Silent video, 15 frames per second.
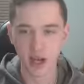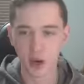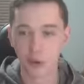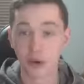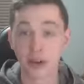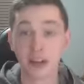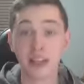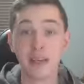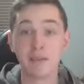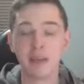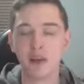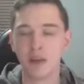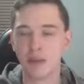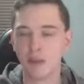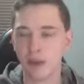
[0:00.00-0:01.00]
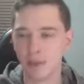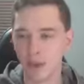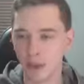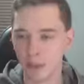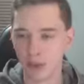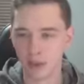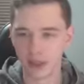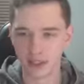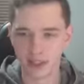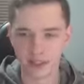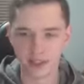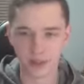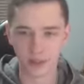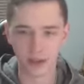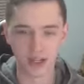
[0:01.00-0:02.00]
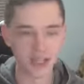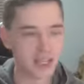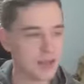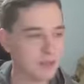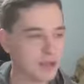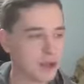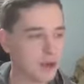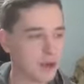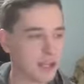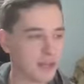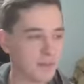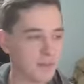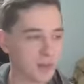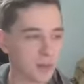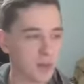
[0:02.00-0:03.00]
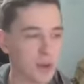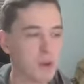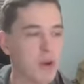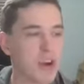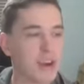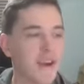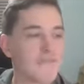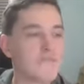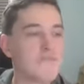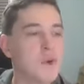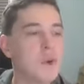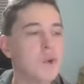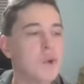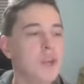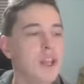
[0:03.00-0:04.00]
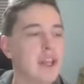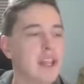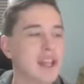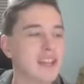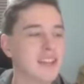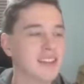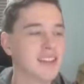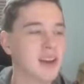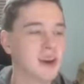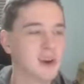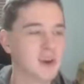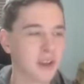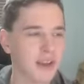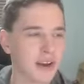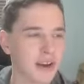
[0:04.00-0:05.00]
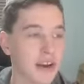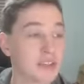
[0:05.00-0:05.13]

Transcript: We're going to keep loading them up, though, boys. We're going to keep doing it. We want a full load here. A